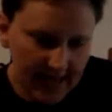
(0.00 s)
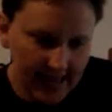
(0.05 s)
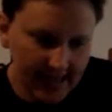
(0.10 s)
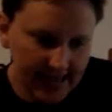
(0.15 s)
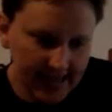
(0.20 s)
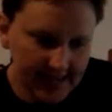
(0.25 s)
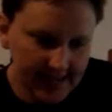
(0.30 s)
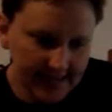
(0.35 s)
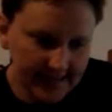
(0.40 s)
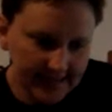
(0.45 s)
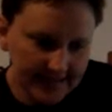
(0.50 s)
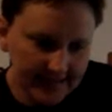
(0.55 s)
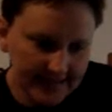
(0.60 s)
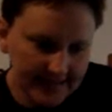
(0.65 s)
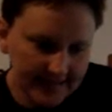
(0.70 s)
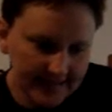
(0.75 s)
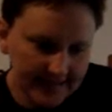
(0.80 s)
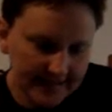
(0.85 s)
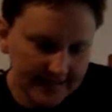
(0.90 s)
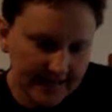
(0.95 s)

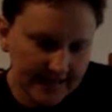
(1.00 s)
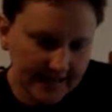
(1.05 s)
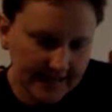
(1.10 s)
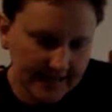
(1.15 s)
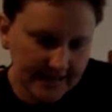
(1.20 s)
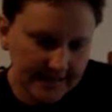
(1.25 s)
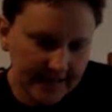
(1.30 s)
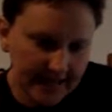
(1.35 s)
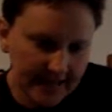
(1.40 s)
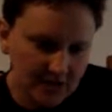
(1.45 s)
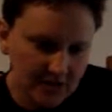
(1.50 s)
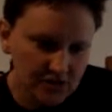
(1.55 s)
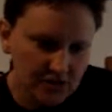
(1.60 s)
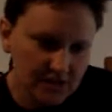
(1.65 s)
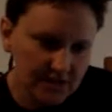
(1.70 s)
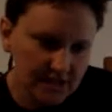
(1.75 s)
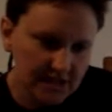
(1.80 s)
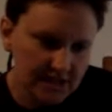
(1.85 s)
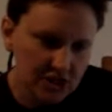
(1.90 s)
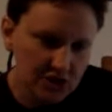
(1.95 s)
and the seller's
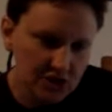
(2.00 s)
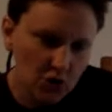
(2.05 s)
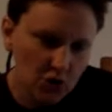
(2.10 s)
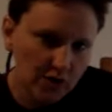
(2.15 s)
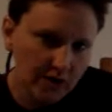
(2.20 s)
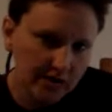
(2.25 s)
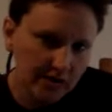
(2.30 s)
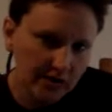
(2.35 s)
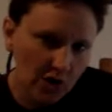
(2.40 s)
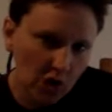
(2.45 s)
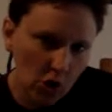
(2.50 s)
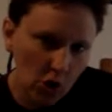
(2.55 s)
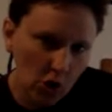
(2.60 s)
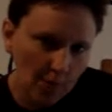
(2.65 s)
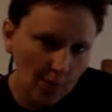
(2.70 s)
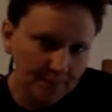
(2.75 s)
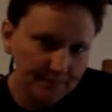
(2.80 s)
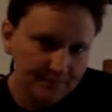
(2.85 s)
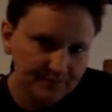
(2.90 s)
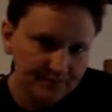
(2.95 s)
going to show you the
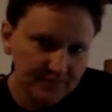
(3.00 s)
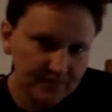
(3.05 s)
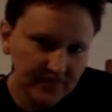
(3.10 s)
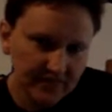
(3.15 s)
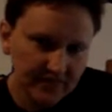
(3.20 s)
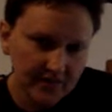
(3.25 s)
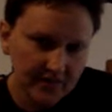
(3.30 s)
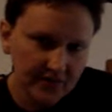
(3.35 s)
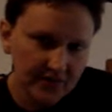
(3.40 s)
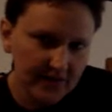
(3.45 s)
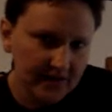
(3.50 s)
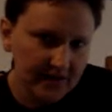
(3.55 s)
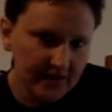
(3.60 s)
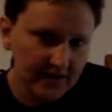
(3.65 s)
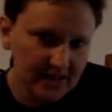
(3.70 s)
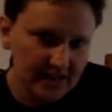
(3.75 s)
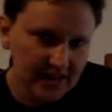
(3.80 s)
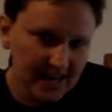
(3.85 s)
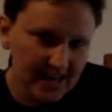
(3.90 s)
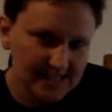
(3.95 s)
home if they're there.
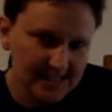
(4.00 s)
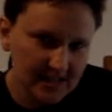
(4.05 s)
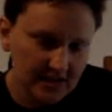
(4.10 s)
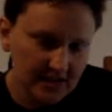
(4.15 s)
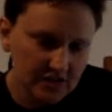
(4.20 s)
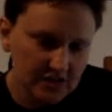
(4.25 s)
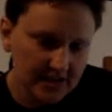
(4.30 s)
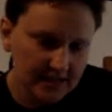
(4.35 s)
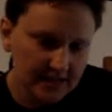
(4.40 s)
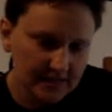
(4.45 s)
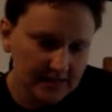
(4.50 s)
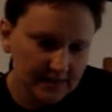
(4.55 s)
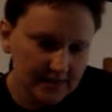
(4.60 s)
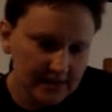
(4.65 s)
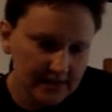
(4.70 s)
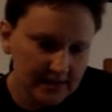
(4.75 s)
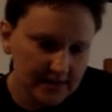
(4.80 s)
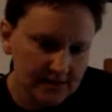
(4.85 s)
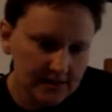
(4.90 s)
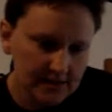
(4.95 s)
And a lot of sellers like to be
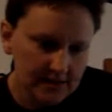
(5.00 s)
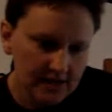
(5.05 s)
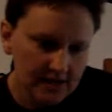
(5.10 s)
there.